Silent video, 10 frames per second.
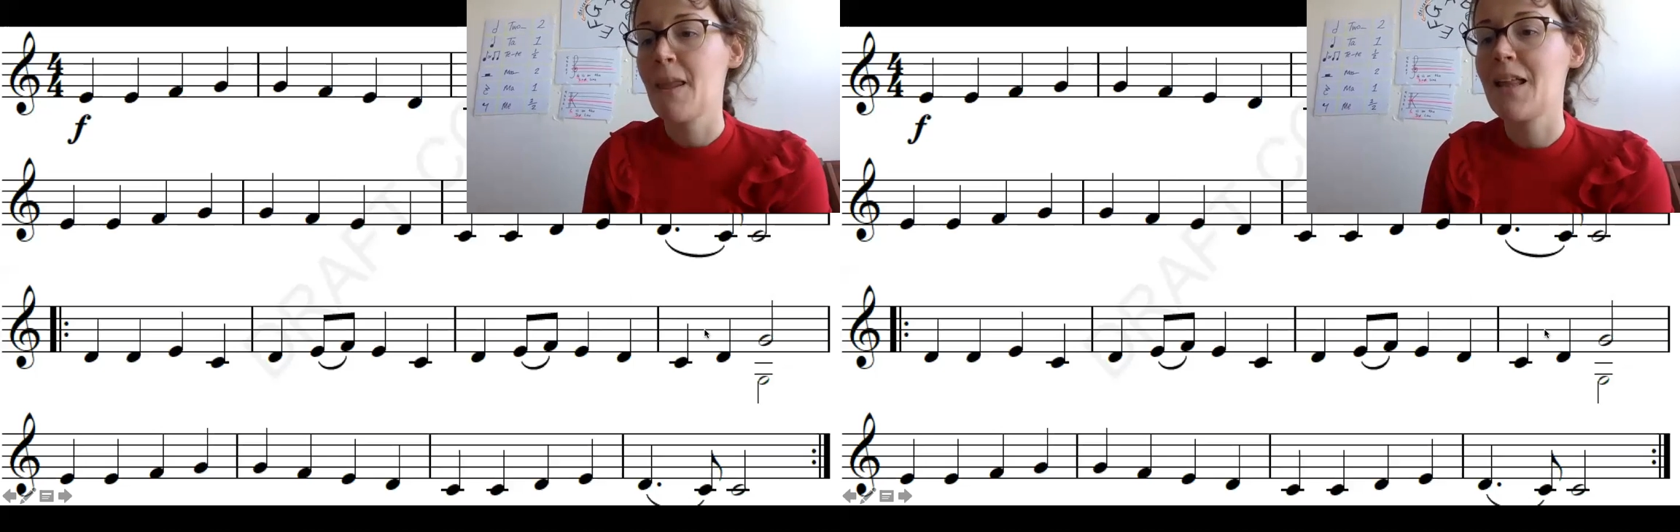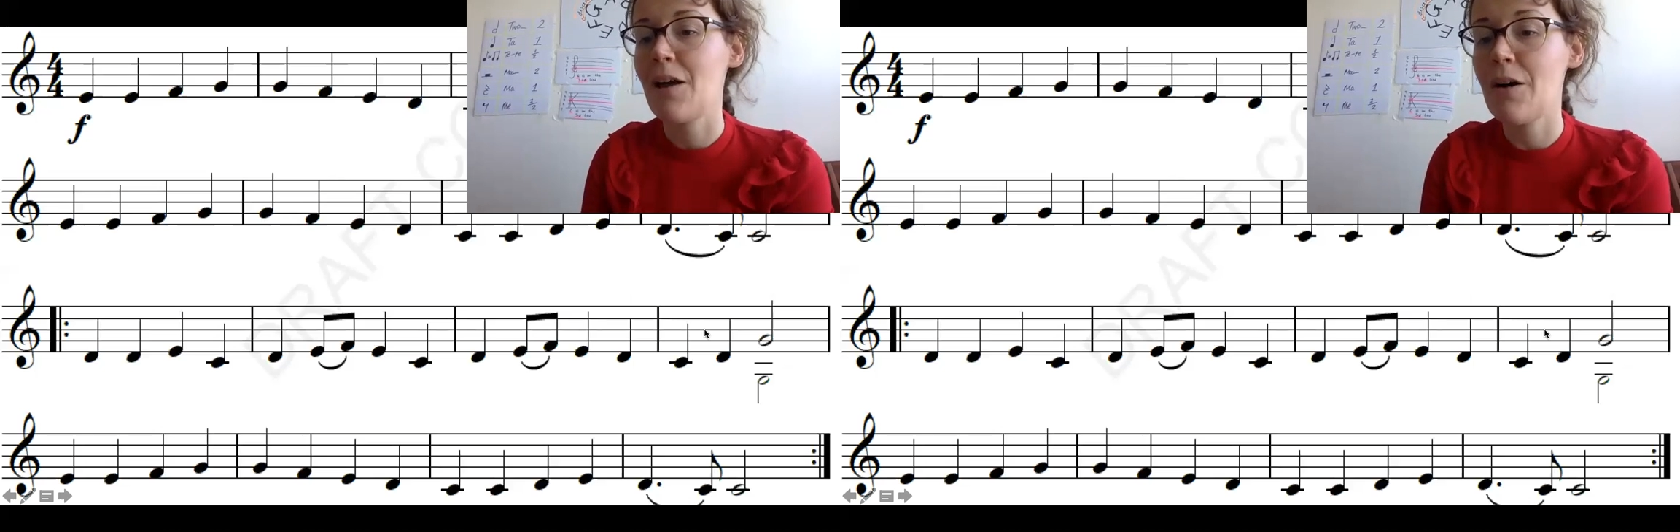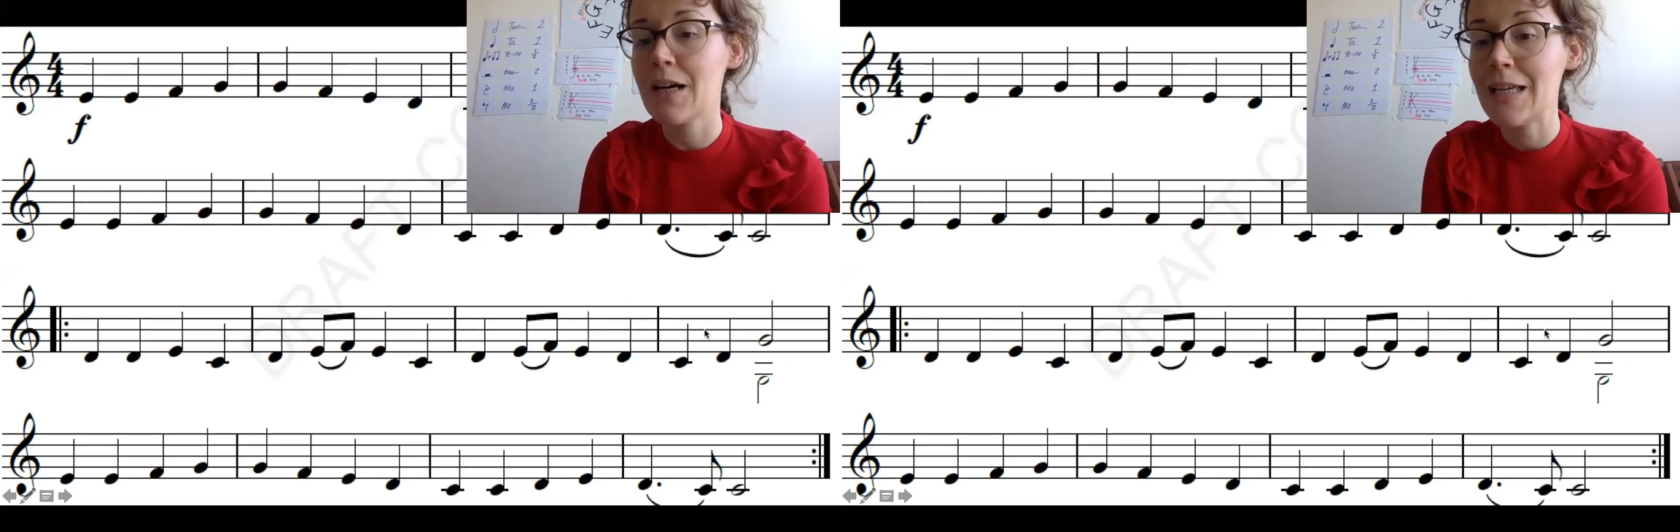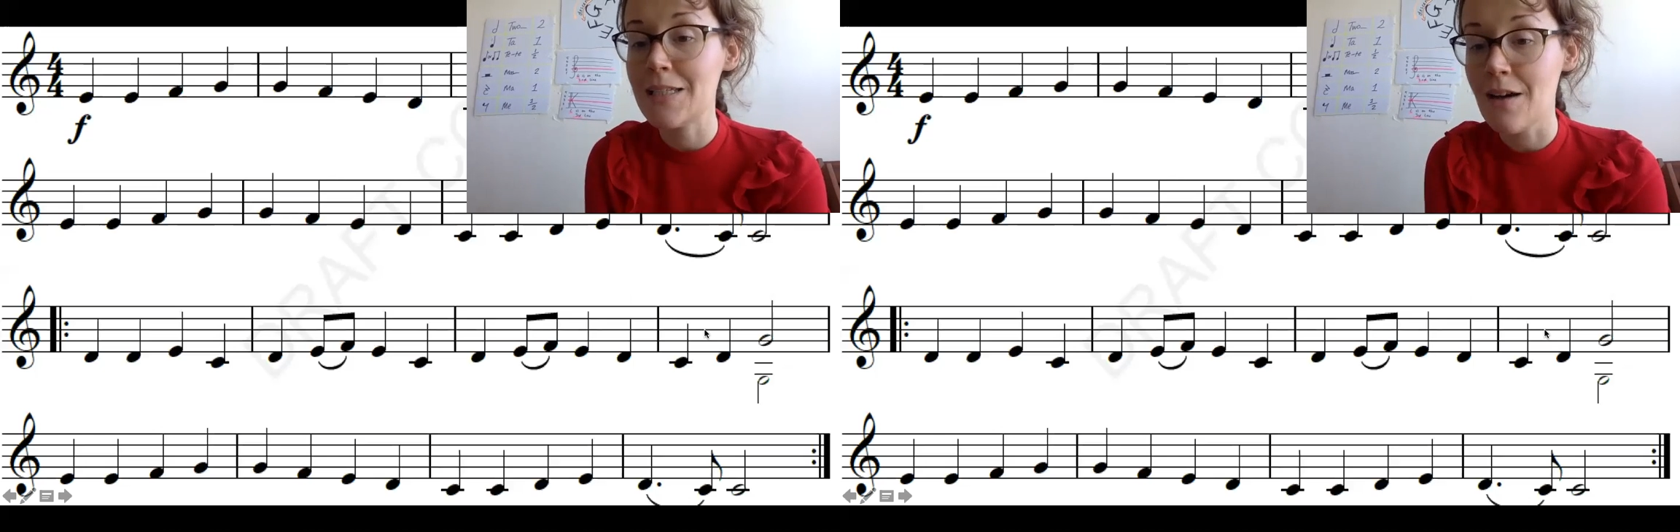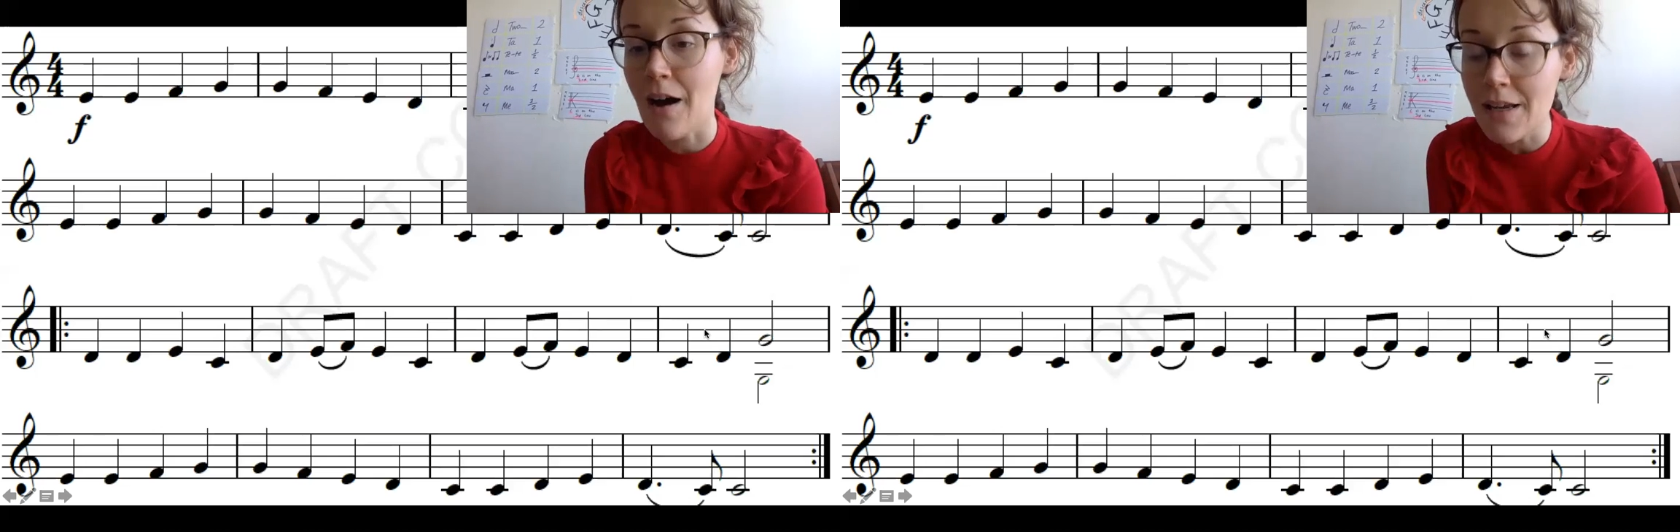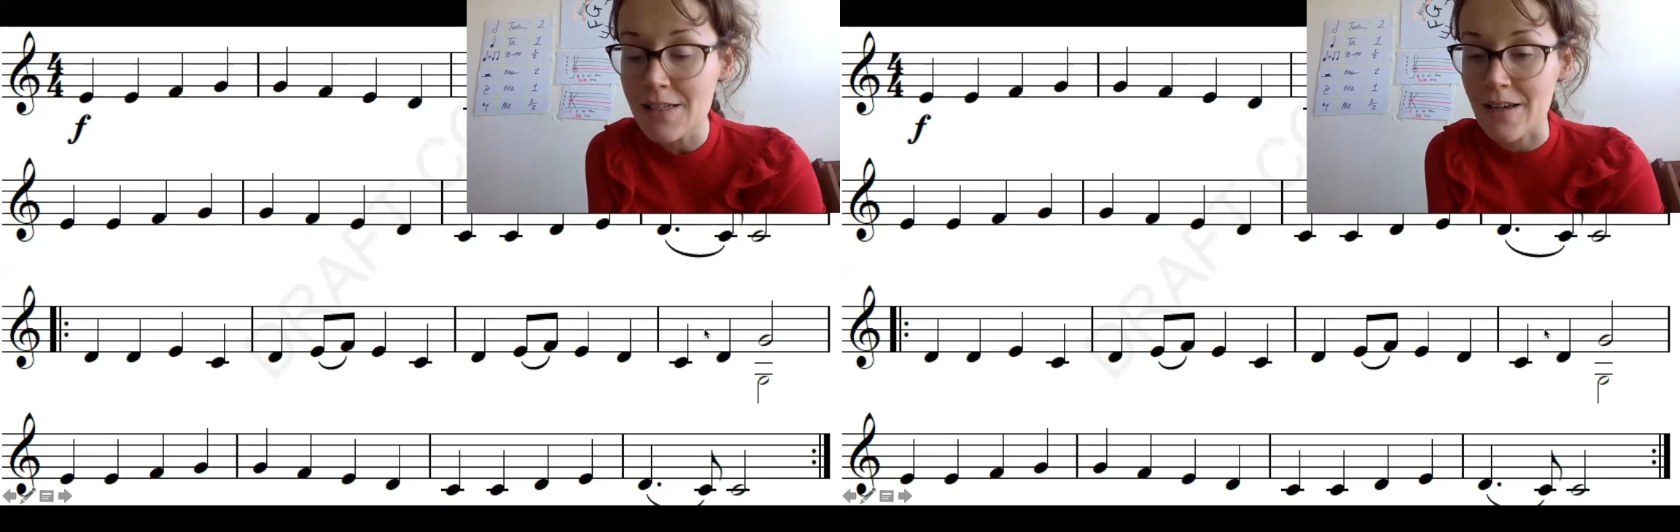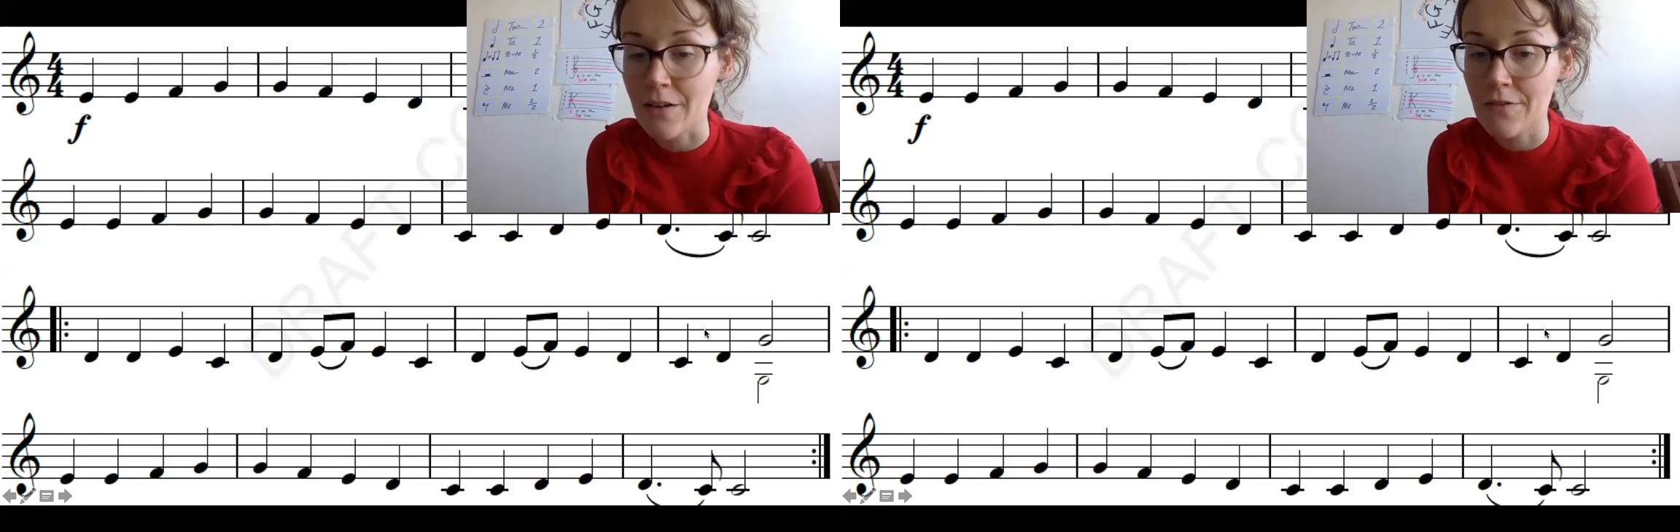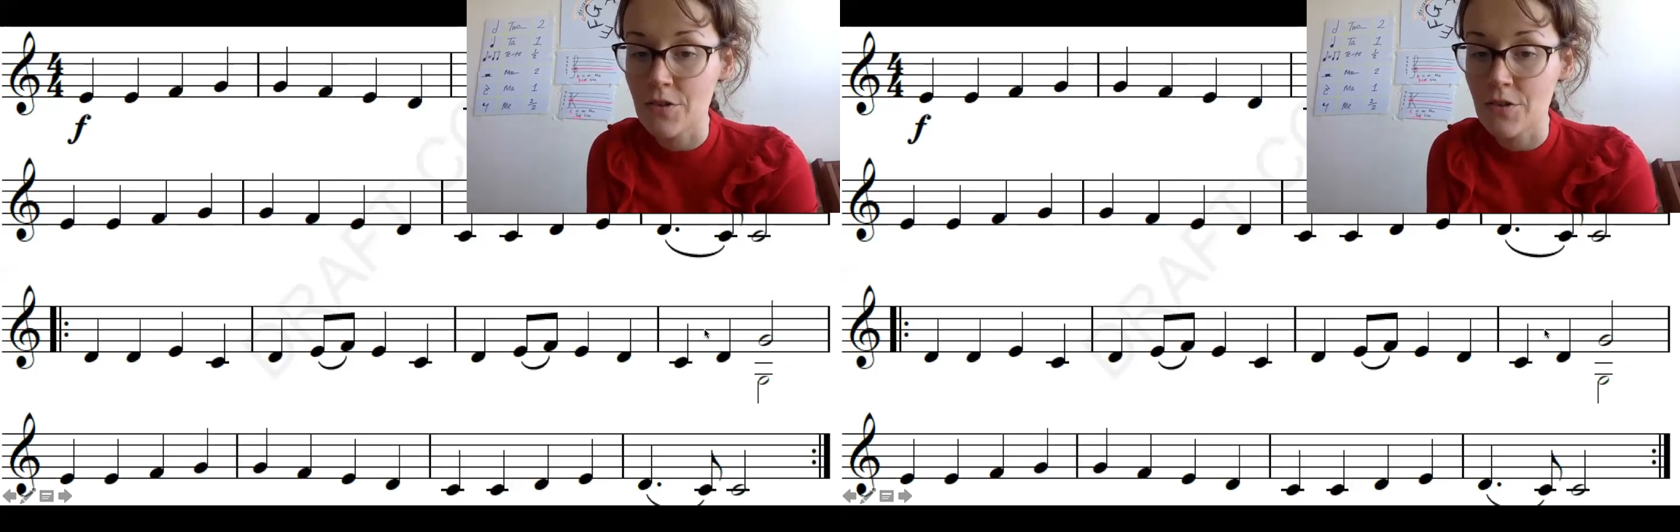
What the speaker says: Now, our Kadai sign